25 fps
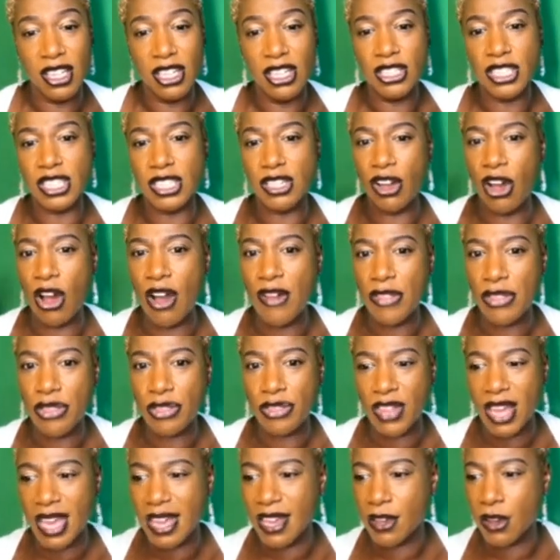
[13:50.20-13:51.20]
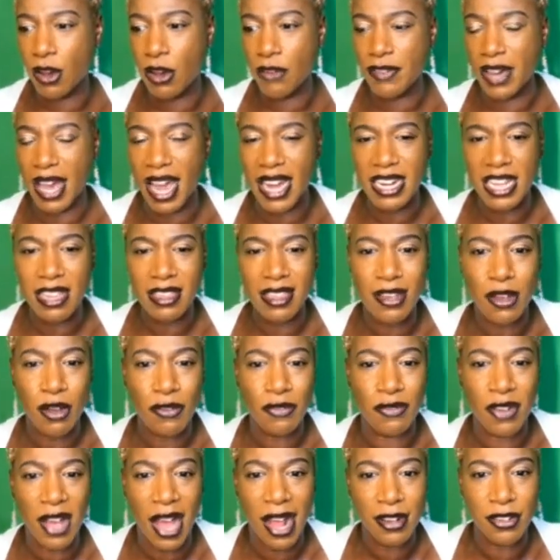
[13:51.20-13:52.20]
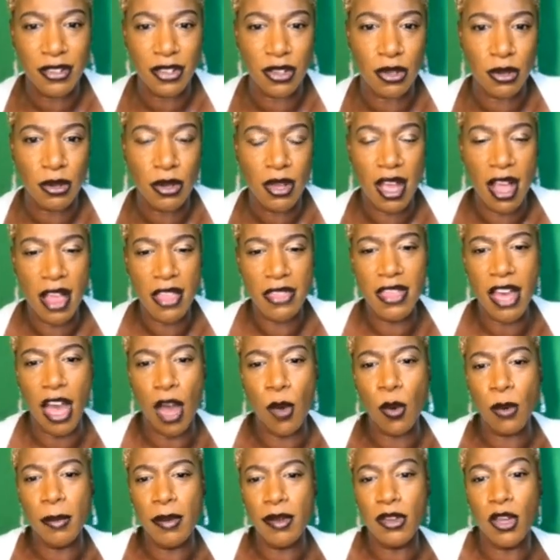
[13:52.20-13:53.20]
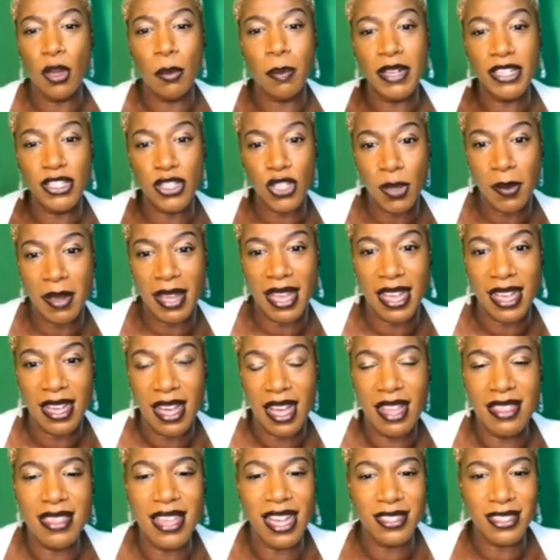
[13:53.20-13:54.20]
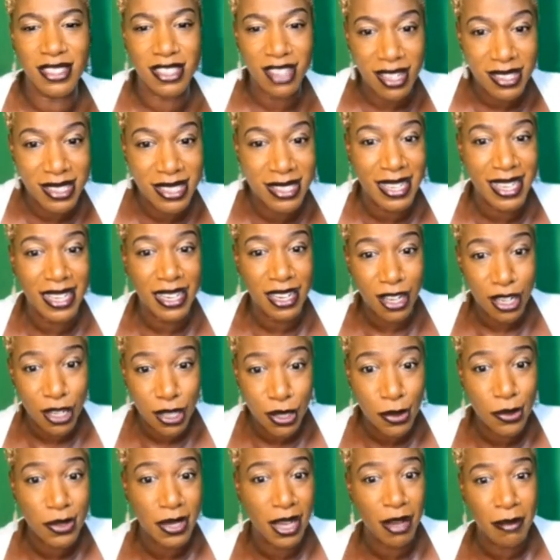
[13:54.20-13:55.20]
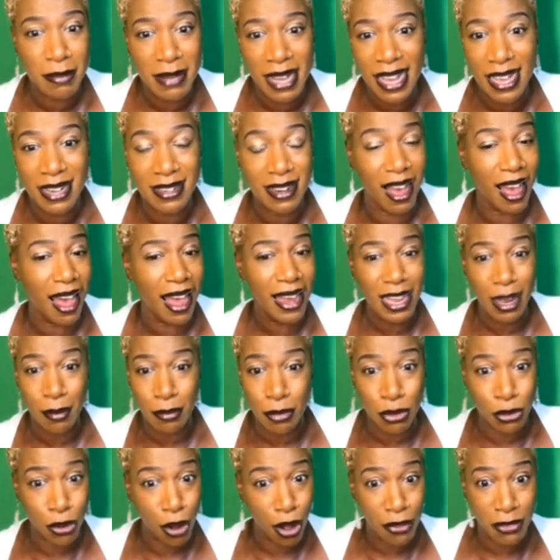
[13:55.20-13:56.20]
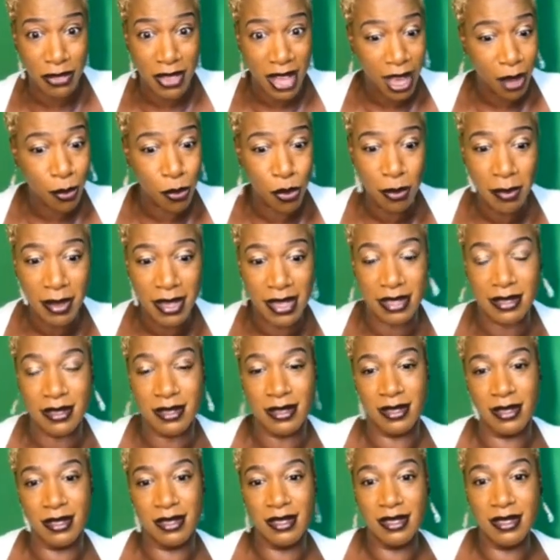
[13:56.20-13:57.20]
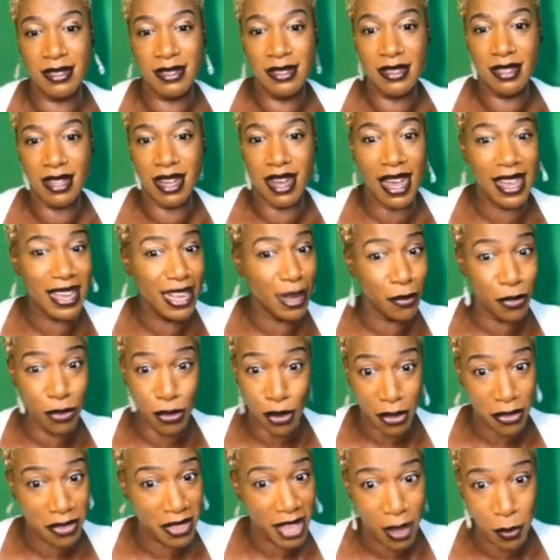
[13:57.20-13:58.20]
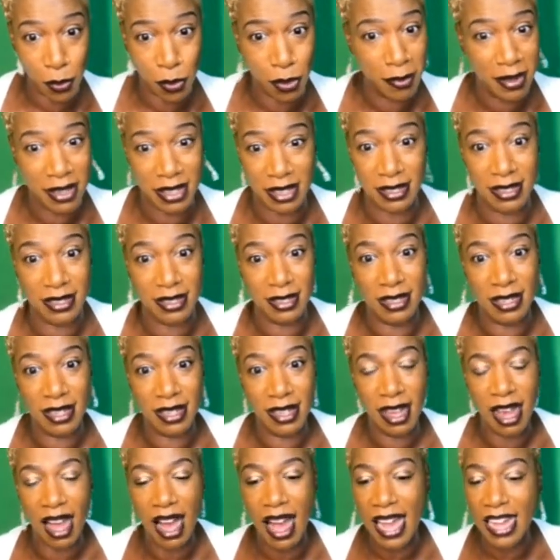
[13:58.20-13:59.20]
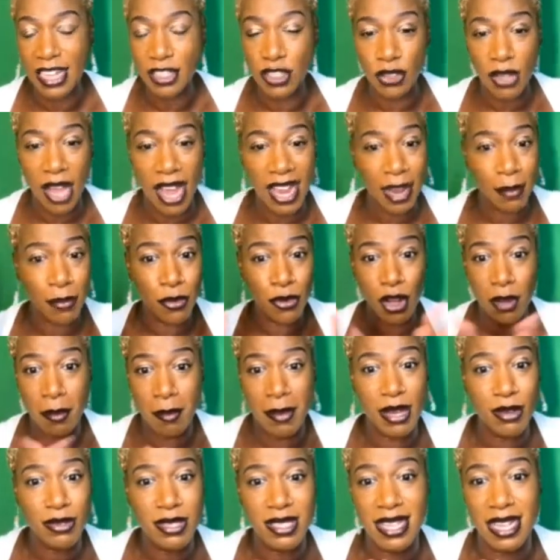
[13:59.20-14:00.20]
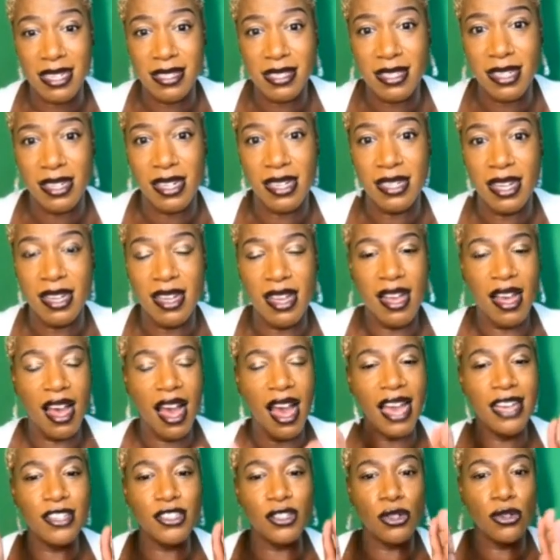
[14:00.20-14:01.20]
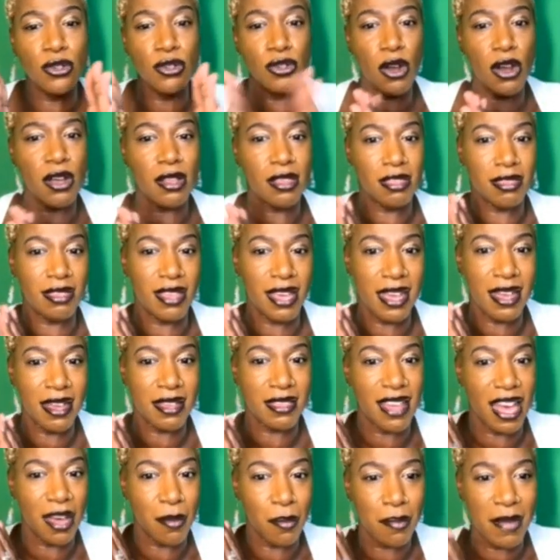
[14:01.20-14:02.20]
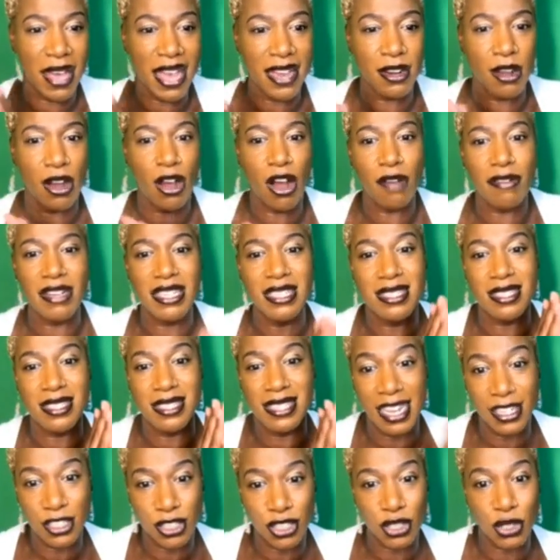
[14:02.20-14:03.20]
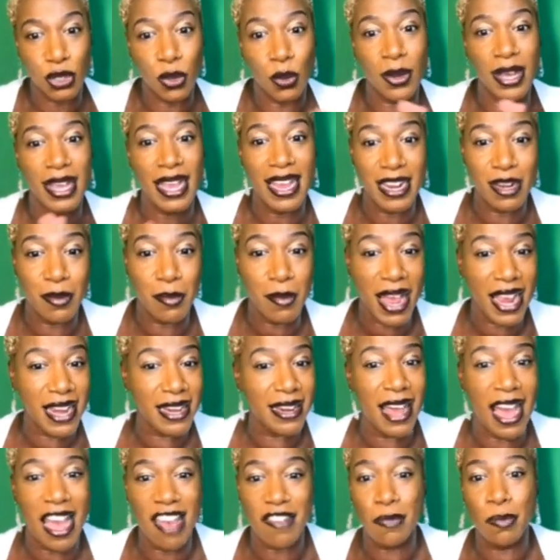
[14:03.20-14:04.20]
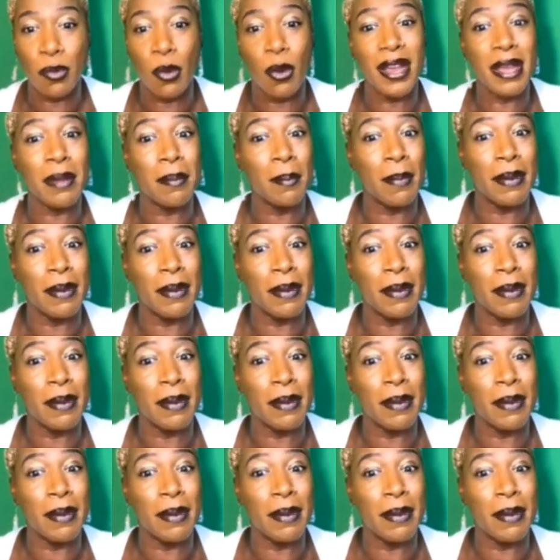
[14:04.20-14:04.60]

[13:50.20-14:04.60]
She can't think of anything of value that a woman could be doing that doesn't include a man. I am not that woman. I am not that woman. I, I am not male centered. I do not think that men are essential in my life, point